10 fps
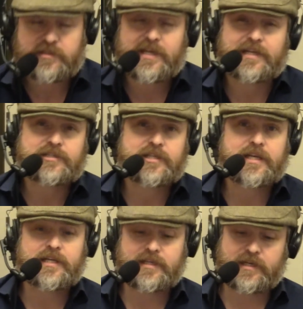Get
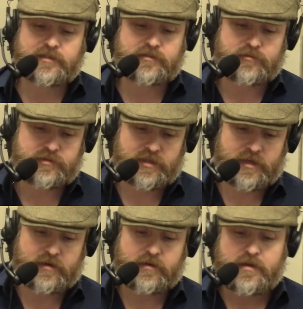educated, get
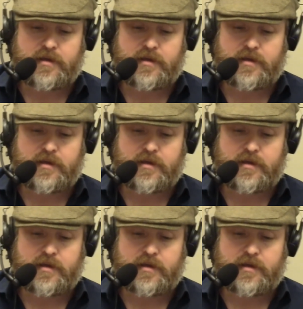associated.